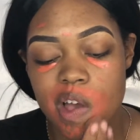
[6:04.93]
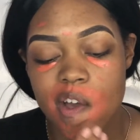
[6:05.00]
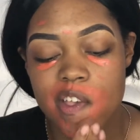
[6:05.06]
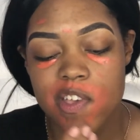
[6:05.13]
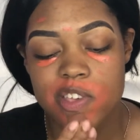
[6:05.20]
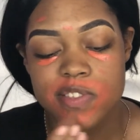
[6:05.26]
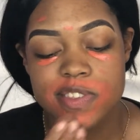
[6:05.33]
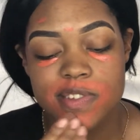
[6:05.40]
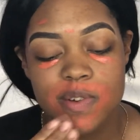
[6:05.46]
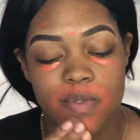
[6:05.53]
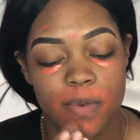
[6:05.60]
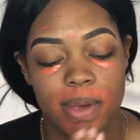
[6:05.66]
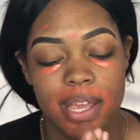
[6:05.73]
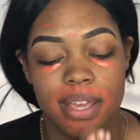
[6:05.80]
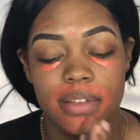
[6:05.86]
I used to
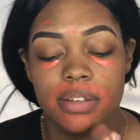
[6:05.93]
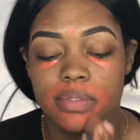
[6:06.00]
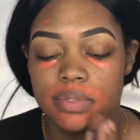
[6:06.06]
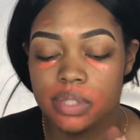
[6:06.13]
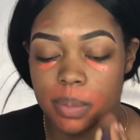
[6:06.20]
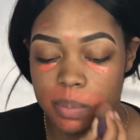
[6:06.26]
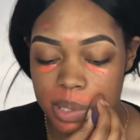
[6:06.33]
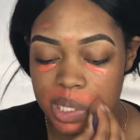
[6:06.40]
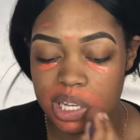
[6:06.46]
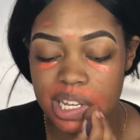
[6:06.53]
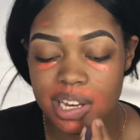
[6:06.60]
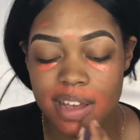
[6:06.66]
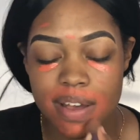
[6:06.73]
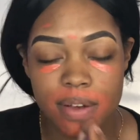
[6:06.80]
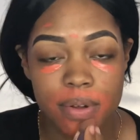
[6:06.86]
wait to blend
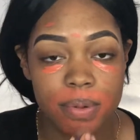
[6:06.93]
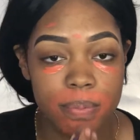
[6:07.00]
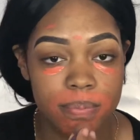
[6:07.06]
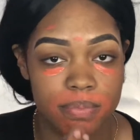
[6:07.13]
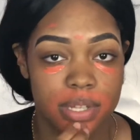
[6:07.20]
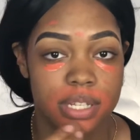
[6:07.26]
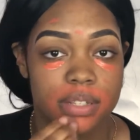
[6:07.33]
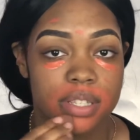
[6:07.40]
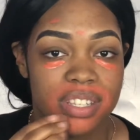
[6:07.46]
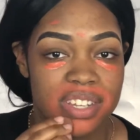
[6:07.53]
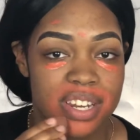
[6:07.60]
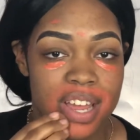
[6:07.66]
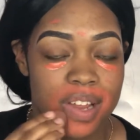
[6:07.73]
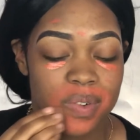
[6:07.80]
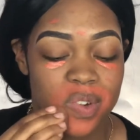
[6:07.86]
it out, but
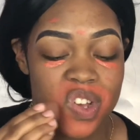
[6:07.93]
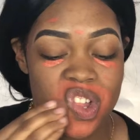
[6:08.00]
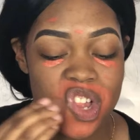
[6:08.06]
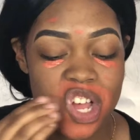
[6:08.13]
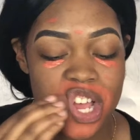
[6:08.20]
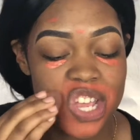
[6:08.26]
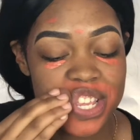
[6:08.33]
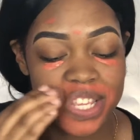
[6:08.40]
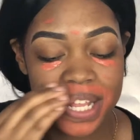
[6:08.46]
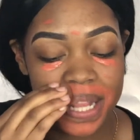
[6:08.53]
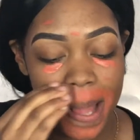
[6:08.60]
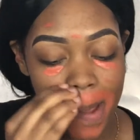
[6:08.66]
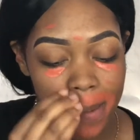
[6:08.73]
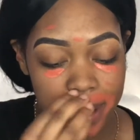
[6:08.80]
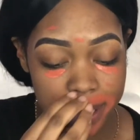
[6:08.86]
then I realized that,
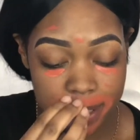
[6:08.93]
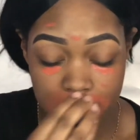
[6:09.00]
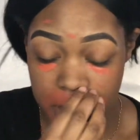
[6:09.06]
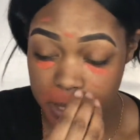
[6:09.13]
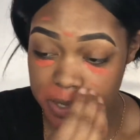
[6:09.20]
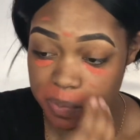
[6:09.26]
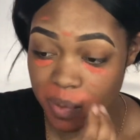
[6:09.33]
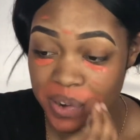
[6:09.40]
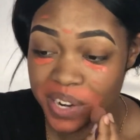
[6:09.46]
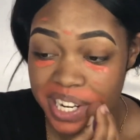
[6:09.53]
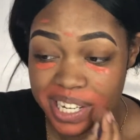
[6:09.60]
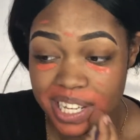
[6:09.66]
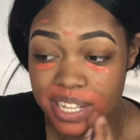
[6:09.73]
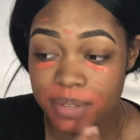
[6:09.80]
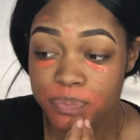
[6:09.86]
oh, it's not a smart
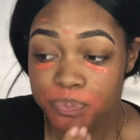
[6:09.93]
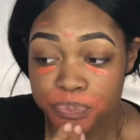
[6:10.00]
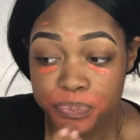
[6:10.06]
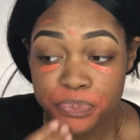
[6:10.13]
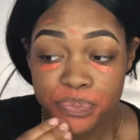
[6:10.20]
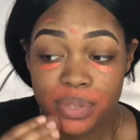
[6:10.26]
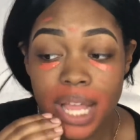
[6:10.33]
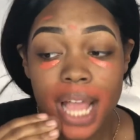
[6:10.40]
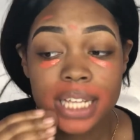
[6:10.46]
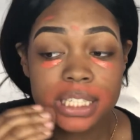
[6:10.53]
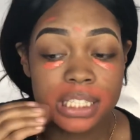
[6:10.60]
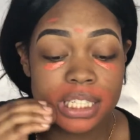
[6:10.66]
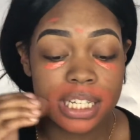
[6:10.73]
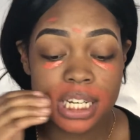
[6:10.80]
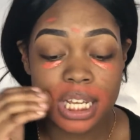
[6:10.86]
idea. I
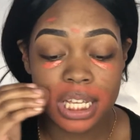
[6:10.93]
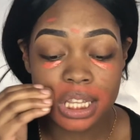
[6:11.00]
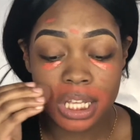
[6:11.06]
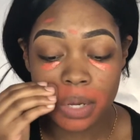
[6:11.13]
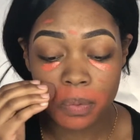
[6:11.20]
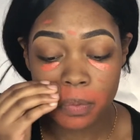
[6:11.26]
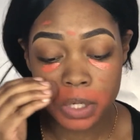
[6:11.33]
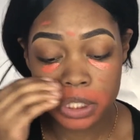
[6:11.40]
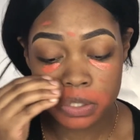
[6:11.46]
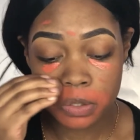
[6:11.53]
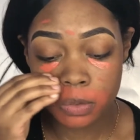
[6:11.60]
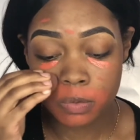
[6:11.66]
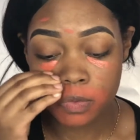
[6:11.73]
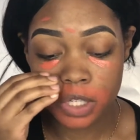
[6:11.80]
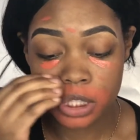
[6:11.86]
actually did it in the
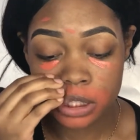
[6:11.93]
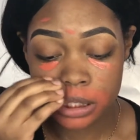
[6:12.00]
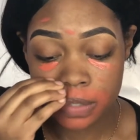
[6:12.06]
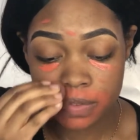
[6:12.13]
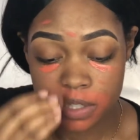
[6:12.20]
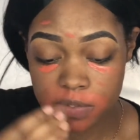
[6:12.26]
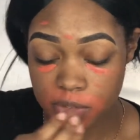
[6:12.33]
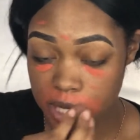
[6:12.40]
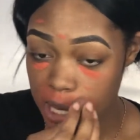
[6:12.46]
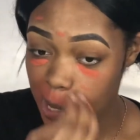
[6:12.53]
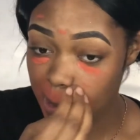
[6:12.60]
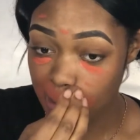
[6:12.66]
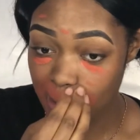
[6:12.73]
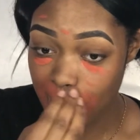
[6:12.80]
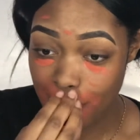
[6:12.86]
original version of this
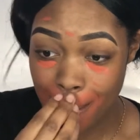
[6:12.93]
video.